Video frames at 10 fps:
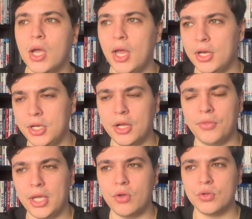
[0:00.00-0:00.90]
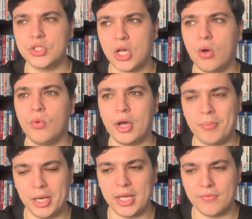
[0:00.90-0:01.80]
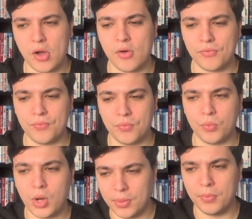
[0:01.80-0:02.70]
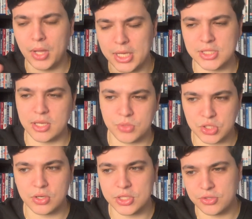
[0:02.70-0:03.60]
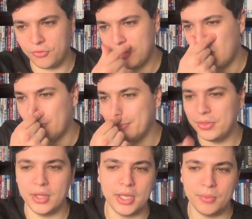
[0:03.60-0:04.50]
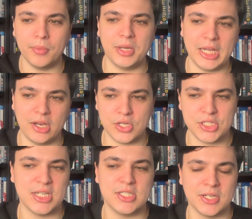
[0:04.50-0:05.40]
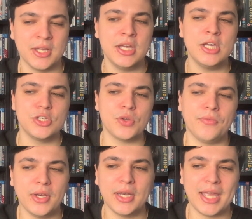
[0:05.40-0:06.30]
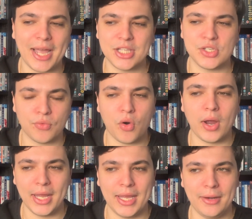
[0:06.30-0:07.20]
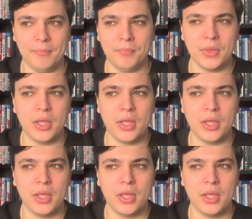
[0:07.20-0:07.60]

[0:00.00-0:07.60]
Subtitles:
And, you know, they got told, I believe, as they were starting to film, that it would be their last season. So I think they had to write in,